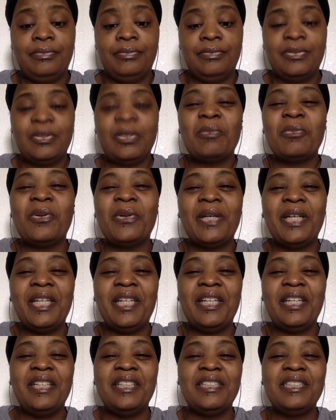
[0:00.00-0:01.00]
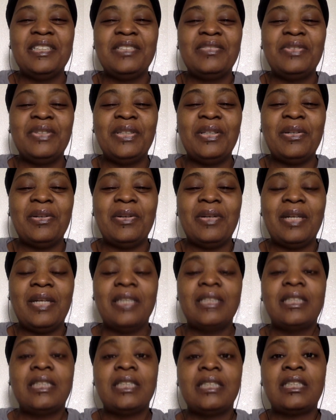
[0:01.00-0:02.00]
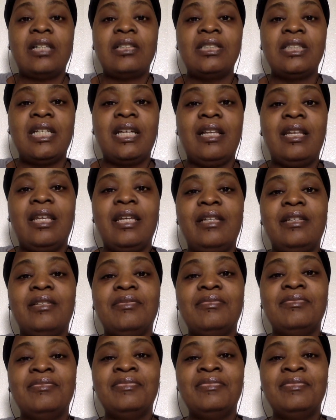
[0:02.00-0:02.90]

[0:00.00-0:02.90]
So I'm gonna go ahead and end this video, and I'll just talk to y'all later.